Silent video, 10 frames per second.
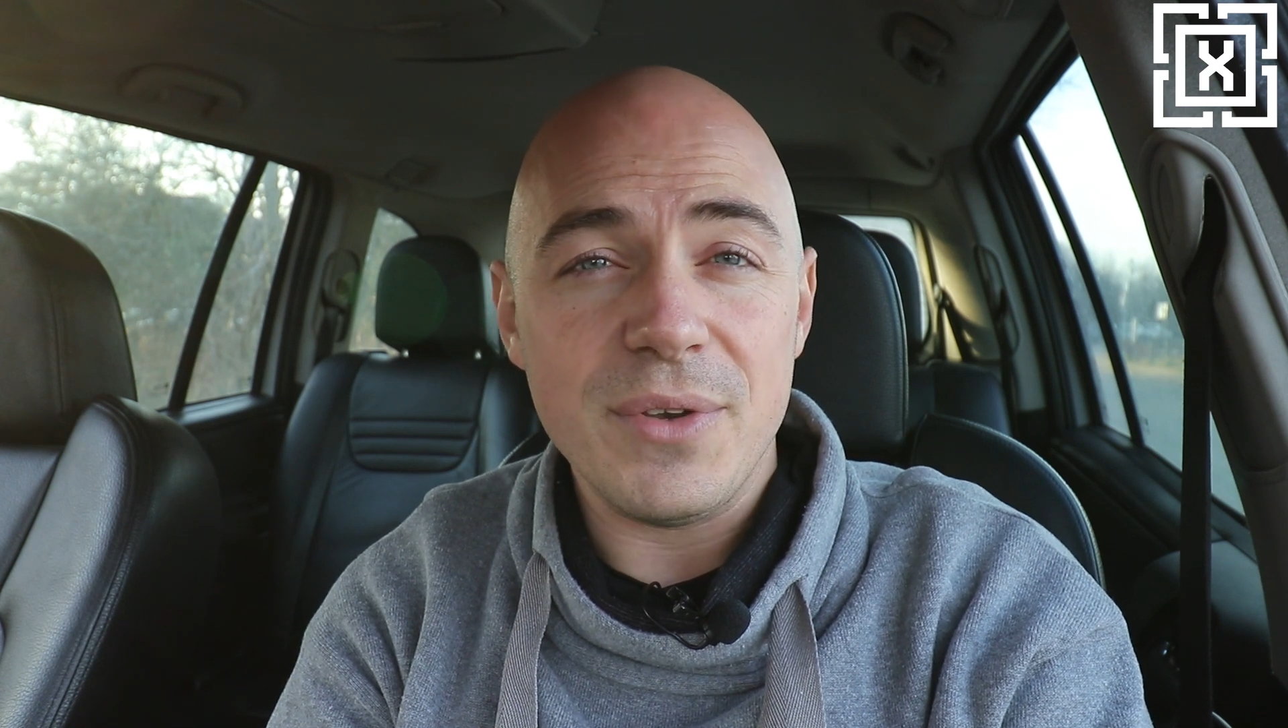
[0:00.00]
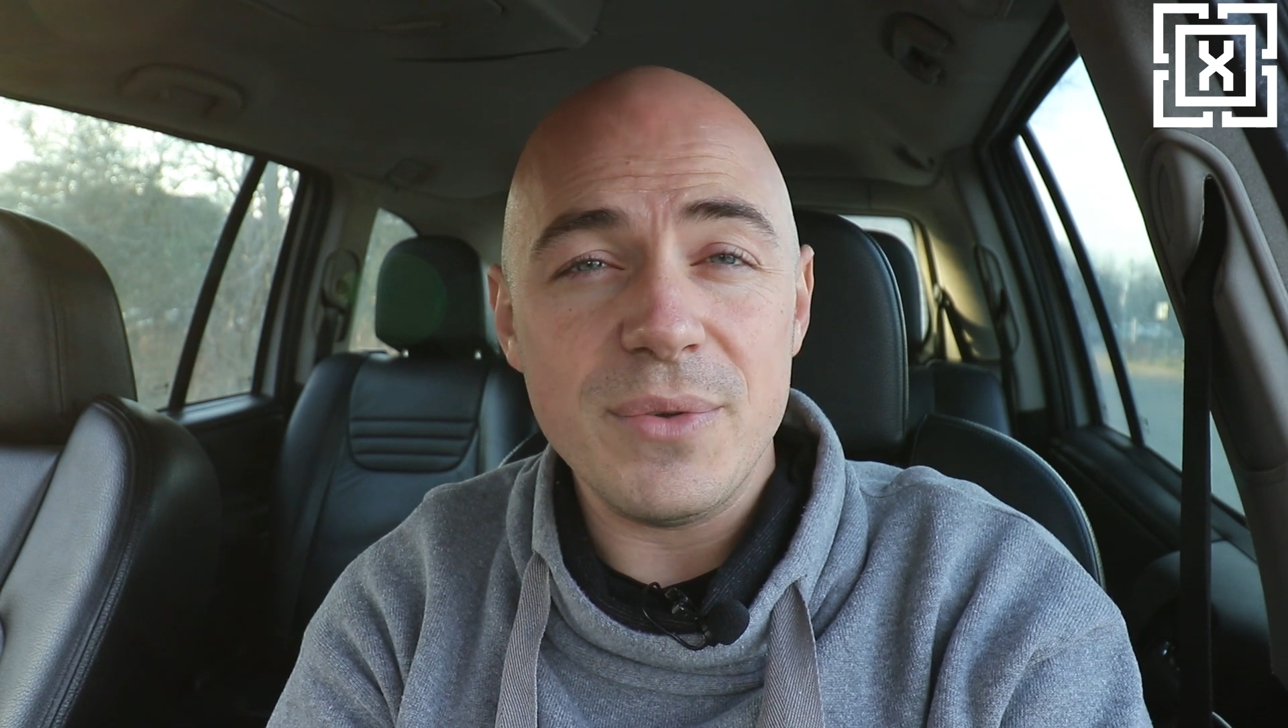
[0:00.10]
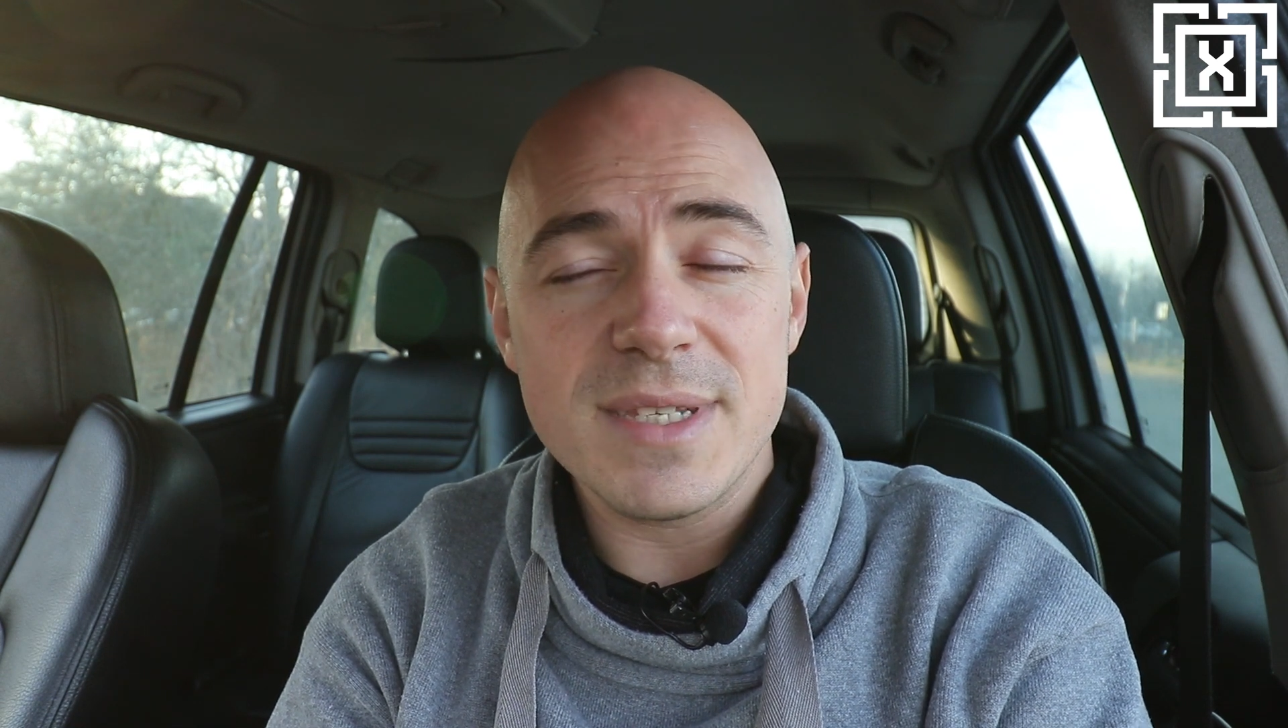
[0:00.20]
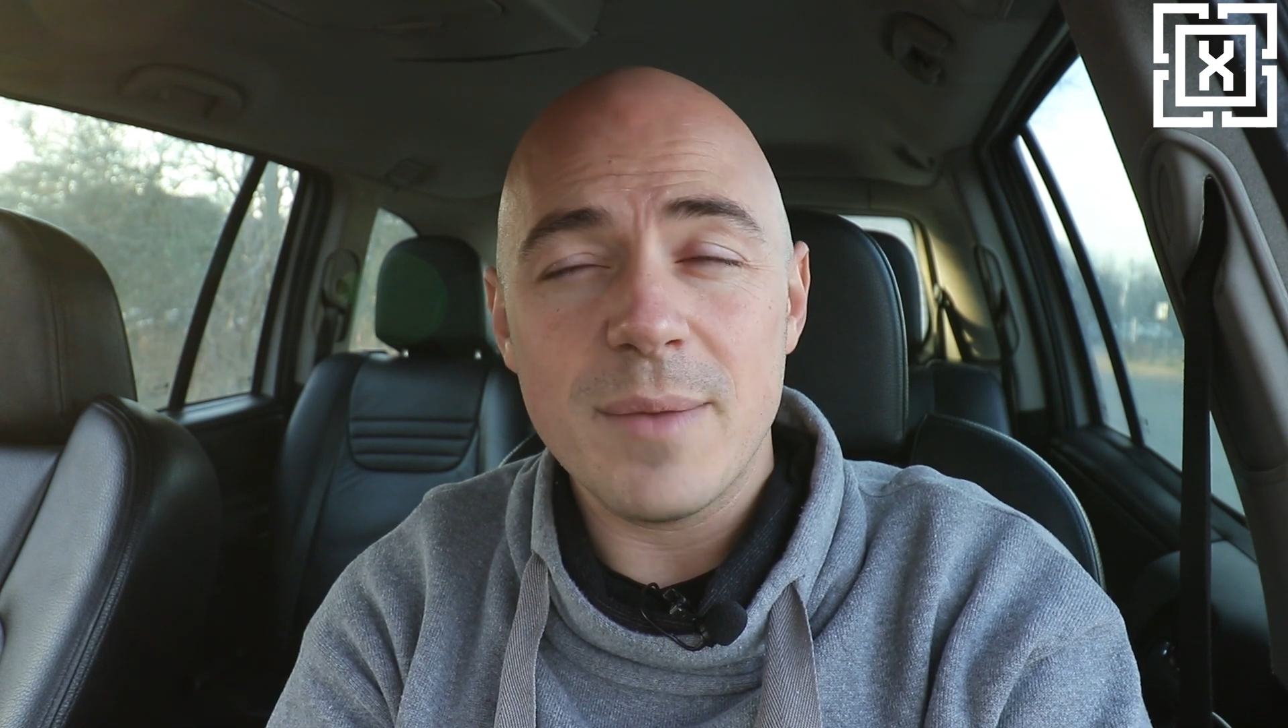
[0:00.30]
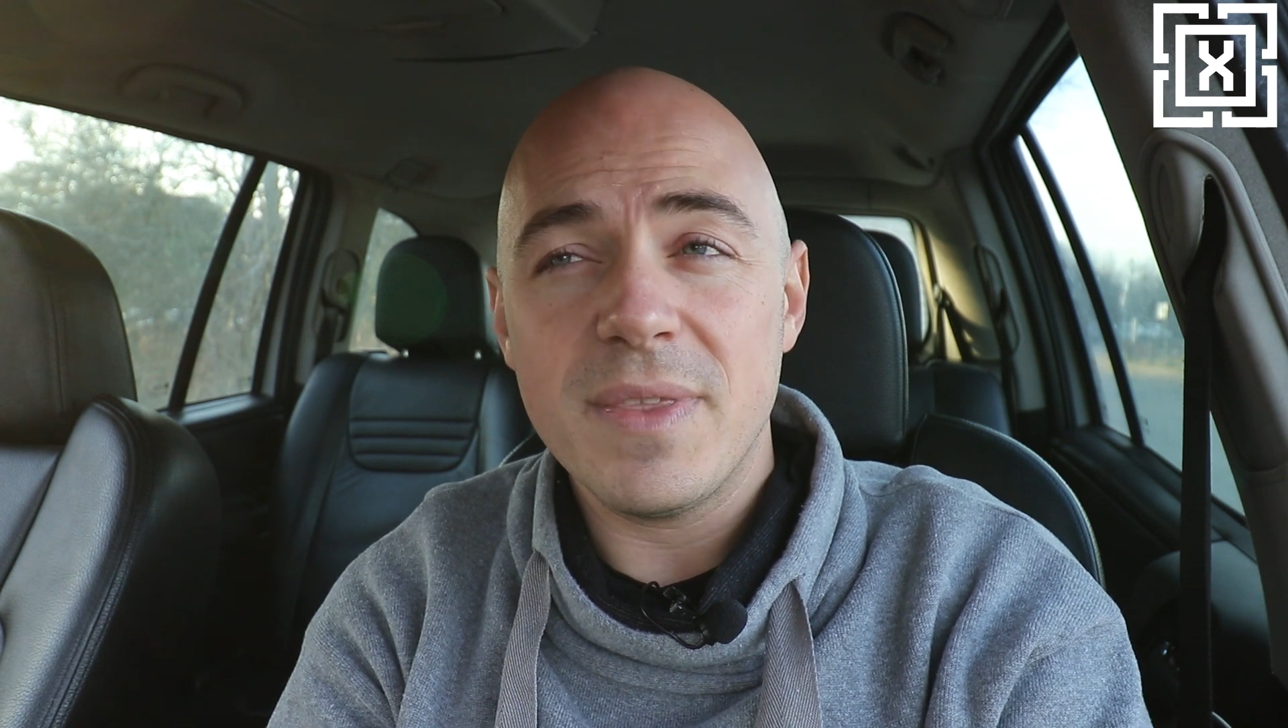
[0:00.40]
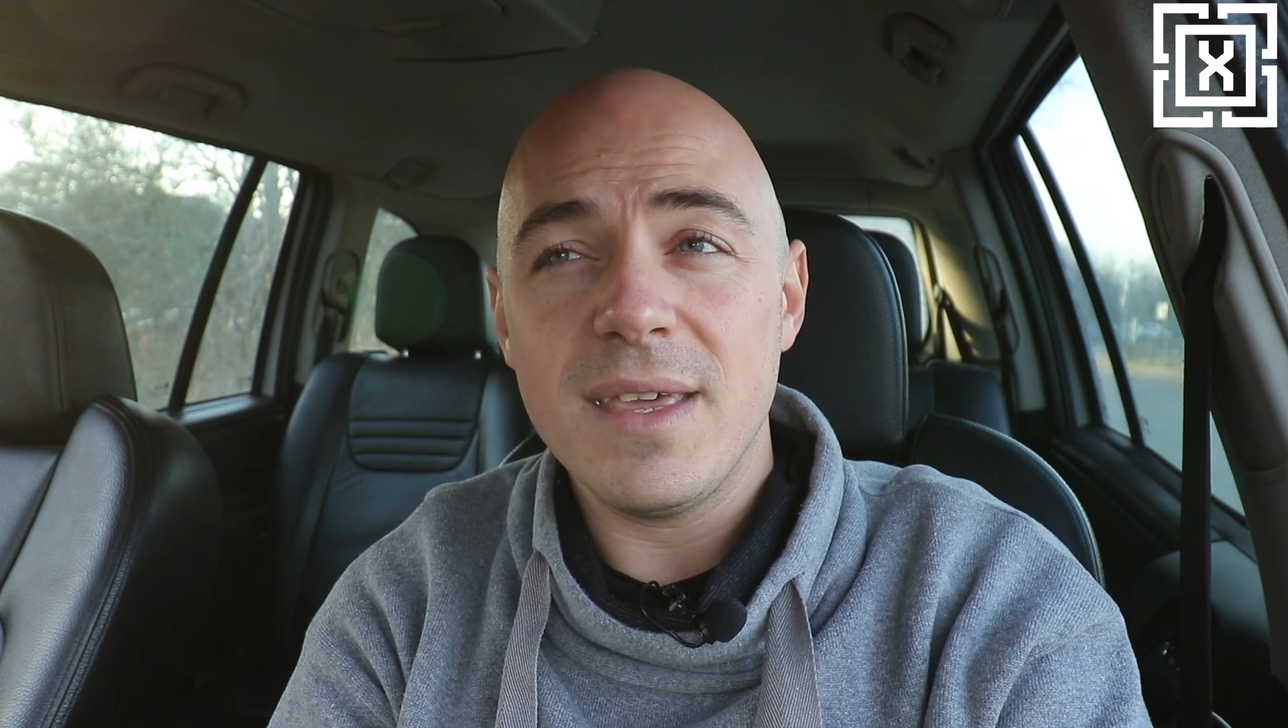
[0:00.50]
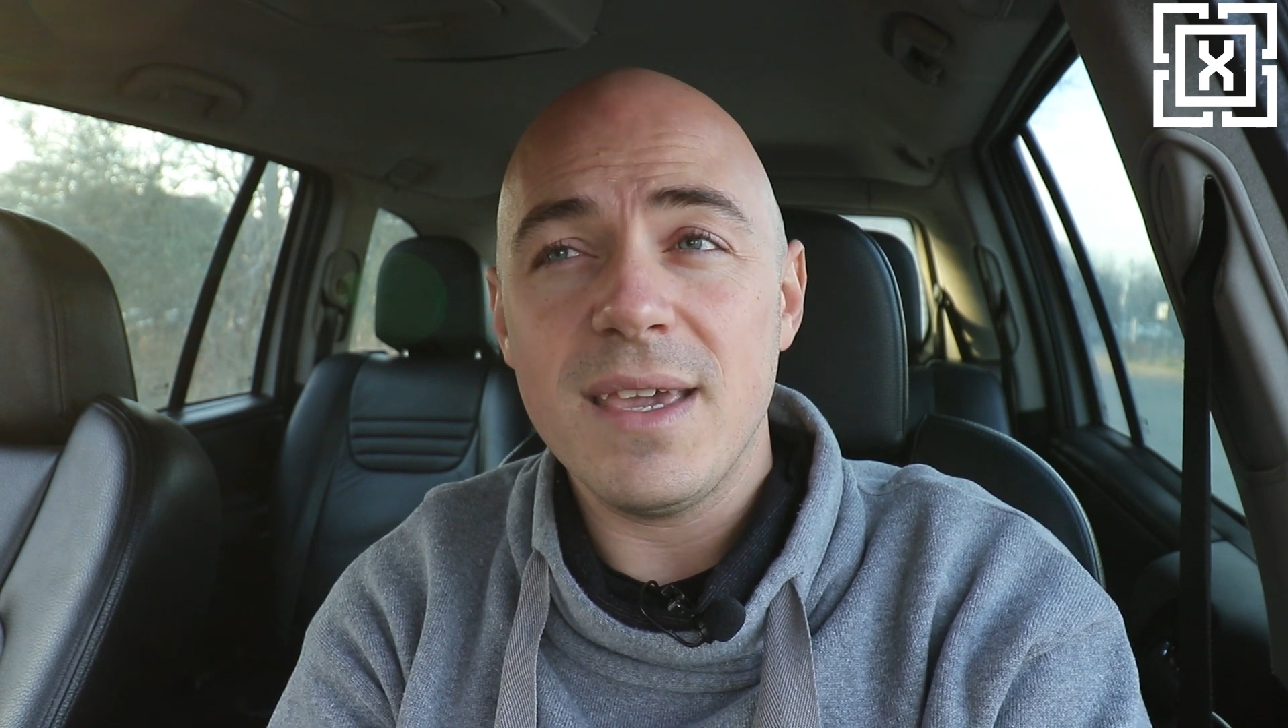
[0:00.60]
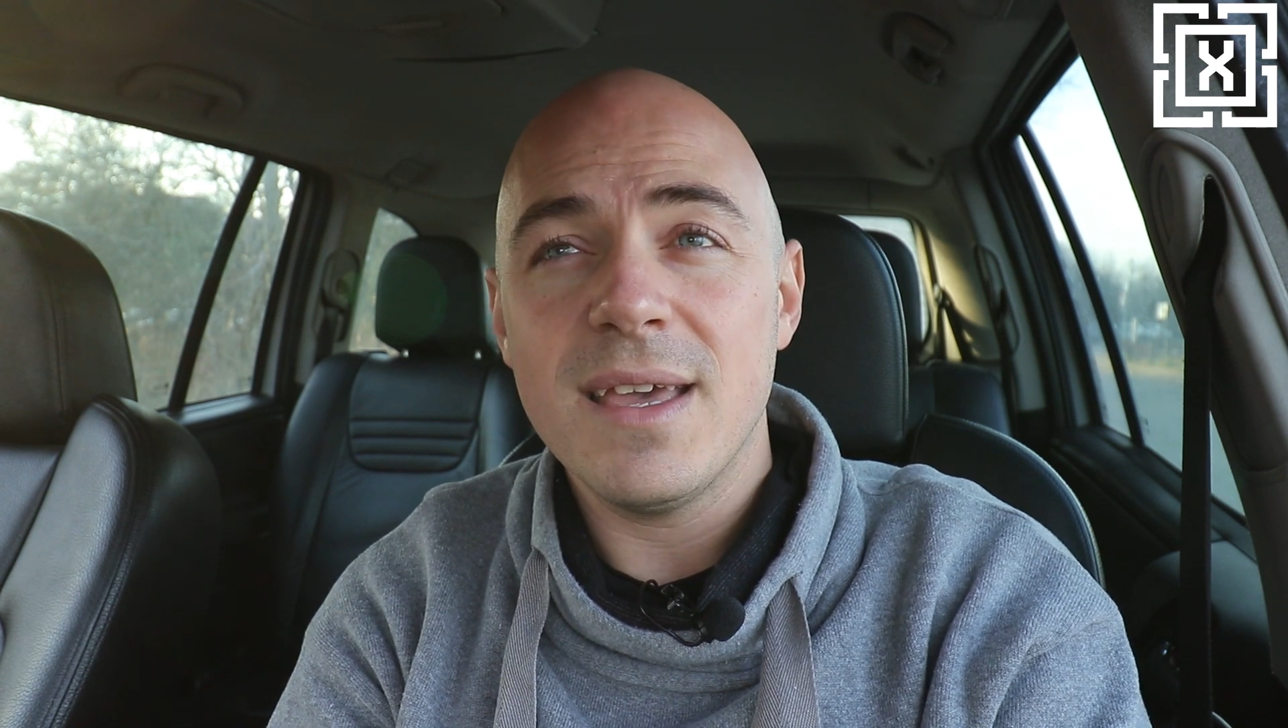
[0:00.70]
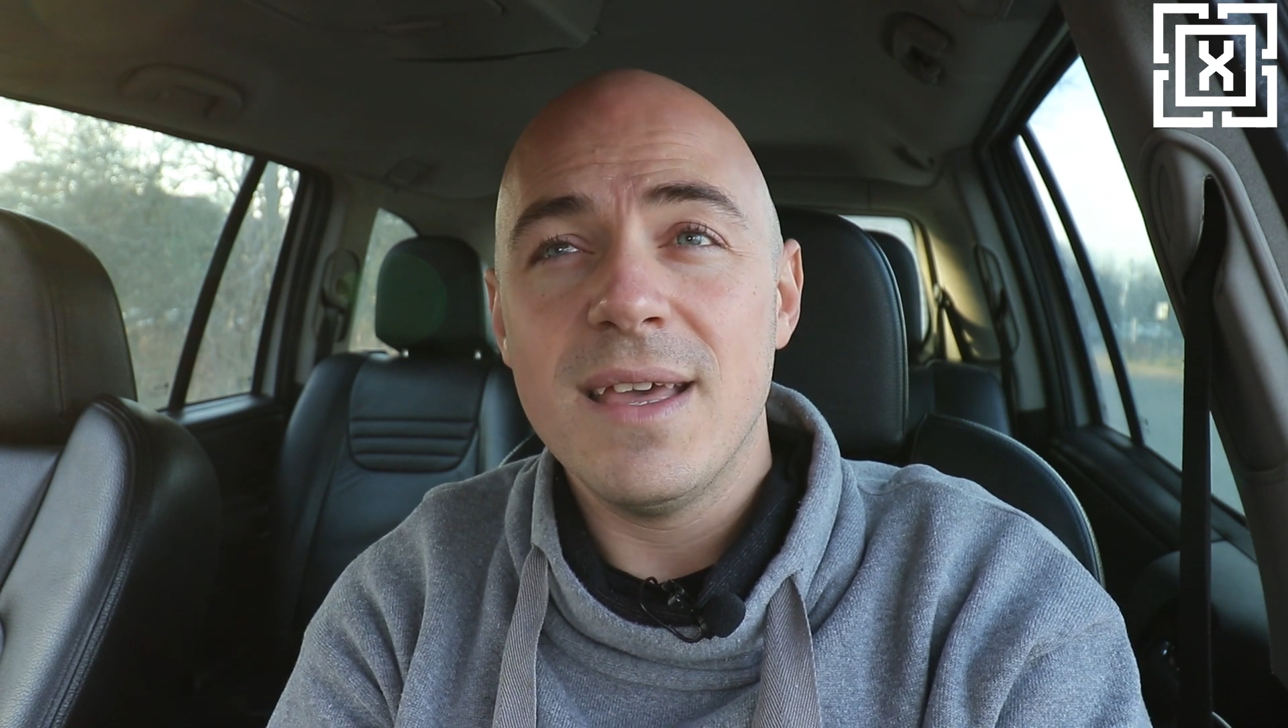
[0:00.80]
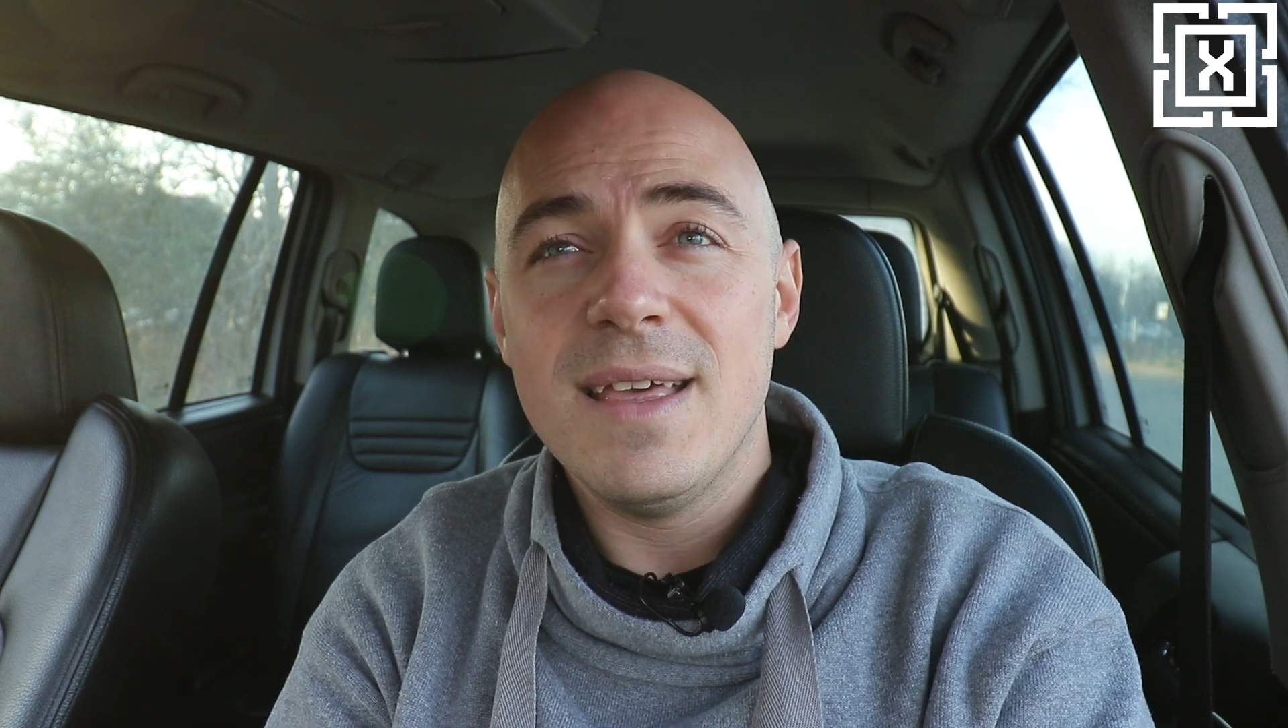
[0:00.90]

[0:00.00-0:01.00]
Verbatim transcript: Do something